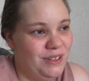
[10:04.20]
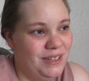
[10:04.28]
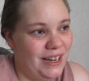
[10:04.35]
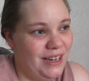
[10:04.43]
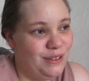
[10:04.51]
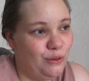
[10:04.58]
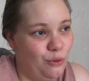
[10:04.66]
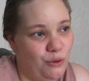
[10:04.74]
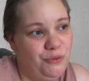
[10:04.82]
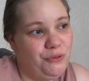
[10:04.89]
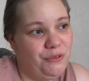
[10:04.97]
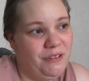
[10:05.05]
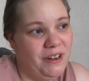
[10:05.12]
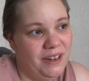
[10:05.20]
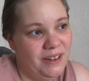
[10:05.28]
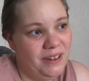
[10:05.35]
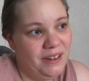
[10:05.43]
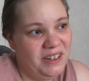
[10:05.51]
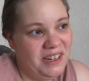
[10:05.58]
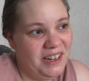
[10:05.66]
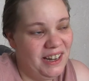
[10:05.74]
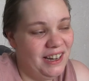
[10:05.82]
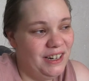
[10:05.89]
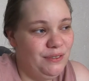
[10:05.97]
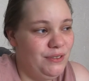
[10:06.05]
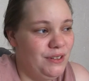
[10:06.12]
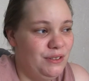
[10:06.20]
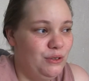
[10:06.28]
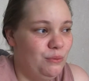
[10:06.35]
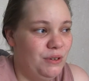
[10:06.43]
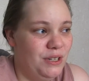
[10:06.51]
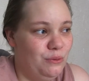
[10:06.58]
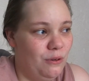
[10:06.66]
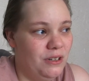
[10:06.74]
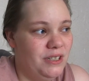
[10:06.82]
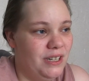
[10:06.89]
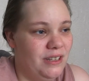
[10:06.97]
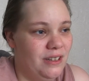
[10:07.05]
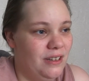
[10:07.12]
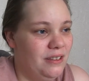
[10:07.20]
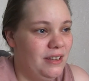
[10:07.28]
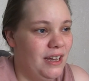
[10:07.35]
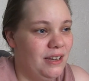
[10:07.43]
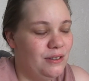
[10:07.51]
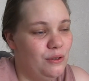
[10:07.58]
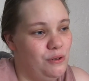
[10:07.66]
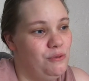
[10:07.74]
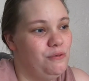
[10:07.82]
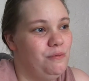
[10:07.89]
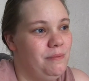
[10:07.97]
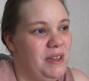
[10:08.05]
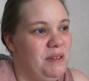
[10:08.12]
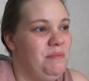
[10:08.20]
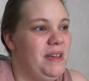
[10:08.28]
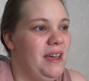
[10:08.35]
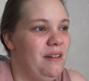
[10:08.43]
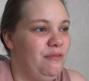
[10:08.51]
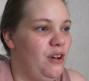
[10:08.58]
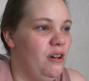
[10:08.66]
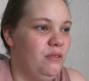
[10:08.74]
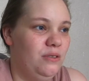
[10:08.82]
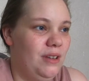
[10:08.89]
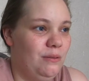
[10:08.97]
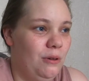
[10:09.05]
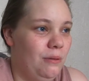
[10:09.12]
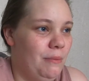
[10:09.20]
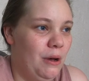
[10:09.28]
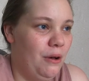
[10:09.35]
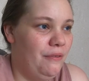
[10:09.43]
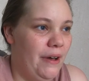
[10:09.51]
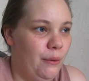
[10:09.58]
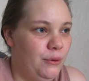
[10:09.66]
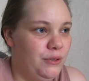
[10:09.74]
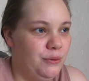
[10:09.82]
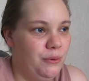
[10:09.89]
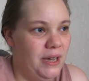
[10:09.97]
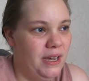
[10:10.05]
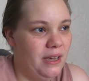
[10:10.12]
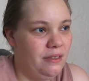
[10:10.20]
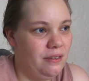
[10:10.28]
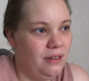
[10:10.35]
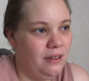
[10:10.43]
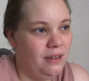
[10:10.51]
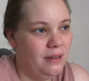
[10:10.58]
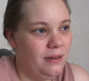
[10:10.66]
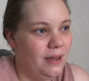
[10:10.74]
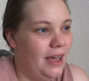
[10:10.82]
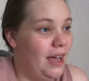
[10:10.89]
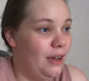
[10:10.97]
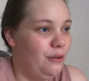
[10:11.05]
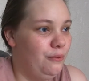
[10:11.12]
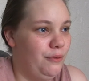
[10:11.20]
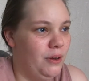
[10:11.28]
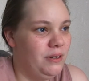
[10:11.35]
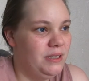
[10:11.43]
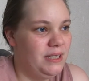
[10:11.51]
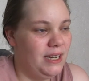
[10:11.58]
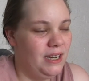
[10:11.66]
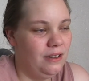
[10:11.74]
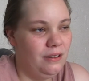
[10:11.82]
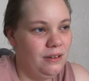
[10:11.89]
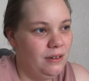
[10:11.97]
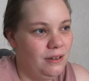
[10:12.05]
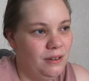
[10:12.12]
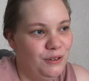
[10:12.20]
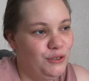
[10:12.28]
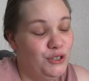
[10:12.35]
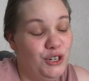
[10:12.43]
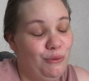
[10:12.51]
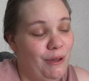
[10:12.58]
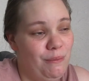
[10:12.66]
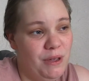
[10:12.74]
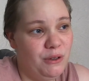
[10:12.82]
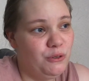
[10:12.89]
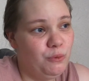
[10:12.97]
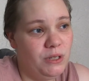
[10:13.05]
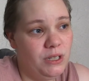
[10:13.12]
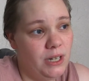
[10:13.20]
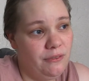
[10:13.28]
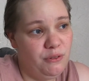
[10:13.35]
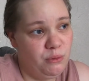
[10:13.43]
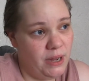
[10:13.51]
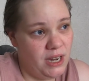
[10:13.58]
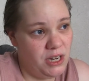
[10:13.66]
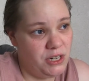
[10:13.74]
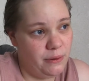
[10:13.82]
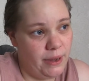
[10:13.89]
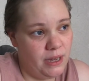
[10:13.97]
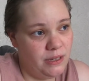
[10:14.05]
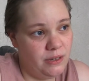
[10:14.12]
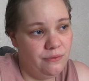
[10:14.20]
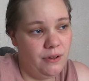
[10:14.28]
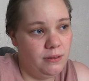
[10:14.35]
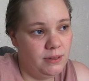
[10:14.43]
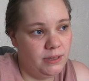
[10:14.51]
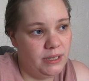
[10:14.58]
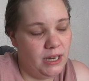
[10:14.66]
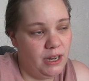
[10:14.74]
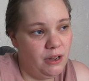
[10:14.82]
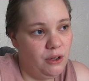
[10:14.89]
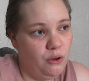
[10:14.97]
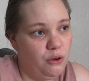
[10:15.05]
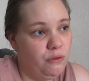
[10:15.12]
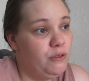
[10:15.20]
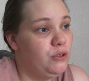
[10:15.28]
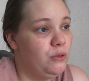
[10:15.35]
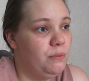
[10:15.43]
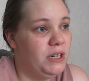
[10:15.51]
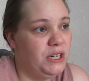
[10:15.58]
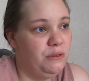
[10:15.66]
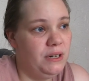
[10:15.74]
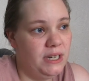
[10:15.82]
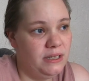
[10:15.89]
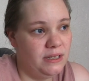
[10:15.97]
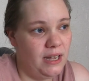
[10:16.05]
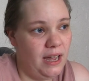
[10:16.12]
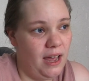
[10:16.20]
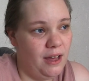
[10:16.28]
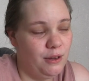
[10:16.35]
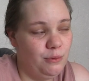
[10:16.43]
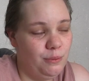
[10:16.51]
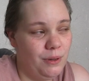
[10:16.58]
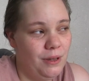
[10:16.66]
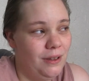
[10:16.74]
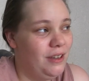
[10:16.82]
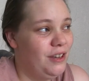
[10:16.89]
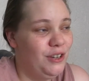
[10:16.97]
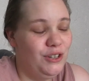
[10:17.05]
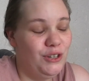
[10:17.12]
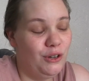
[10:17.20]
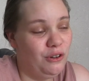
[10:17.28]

to say is go for it. And if it's somebody's watching that thinks, oh, maybe I've got a certain amount of hours a week that I could volunteer, do it, because whichever way you do it, as a volunteer or as somebody who needs the help, you're